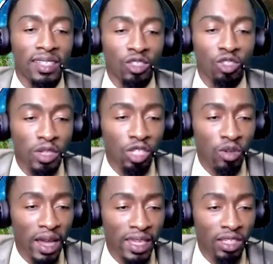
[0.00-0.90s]
to make
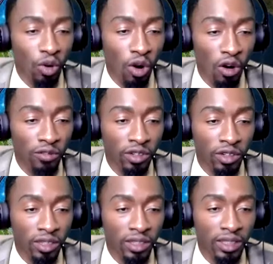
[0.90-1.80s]
sure I can
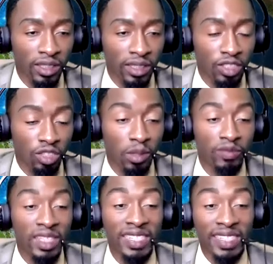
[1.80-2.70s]
cover some of
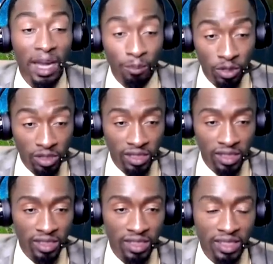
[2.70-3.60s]
the
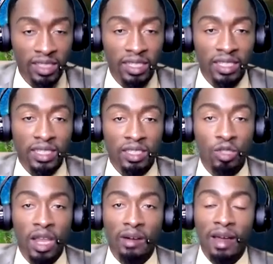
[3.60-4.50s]
numbers. So
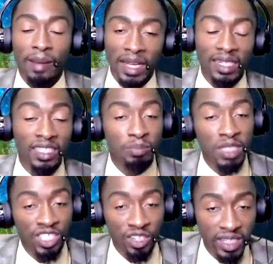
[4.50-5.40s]
now I'm not gonna be
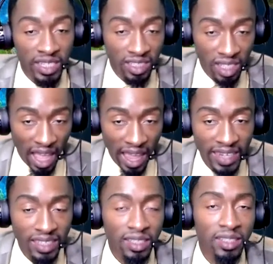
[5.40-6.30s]
sharing a
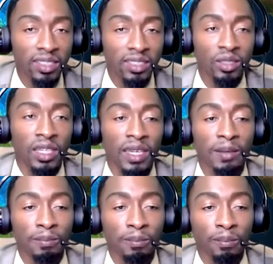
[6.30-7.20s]
slide, okay?
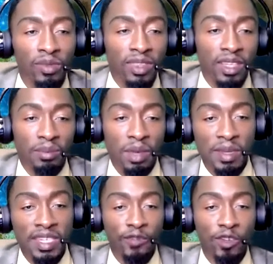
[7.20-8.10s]
Maybe
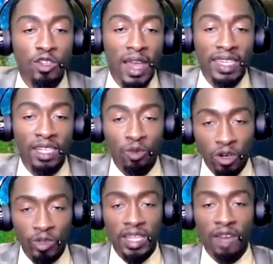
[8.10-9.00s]
in the future I can
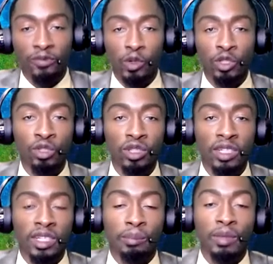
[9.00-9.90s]
work with that for you,
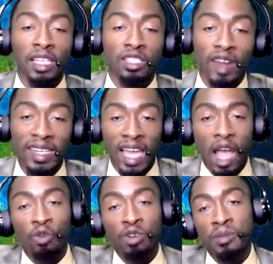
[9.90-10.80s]
but as of right now
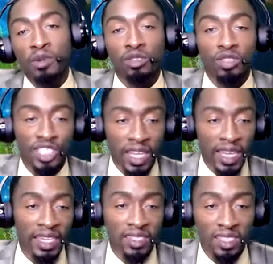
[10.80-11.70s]
I won't be able to share
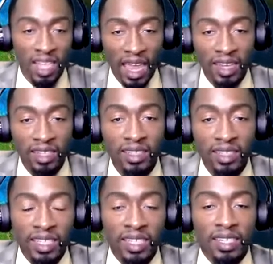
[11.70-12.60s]
any slide
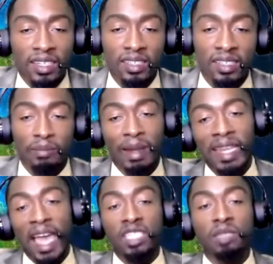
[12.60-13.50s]
because somebody
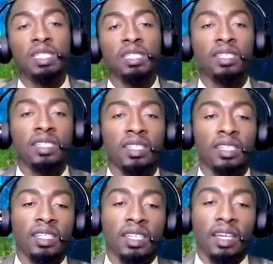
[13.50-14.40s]
asked me,
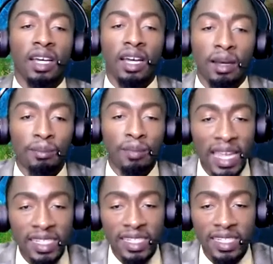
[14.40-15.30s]

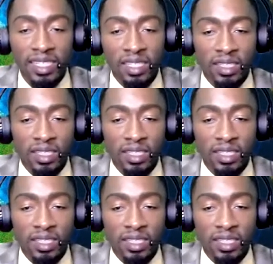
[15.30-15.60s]
I need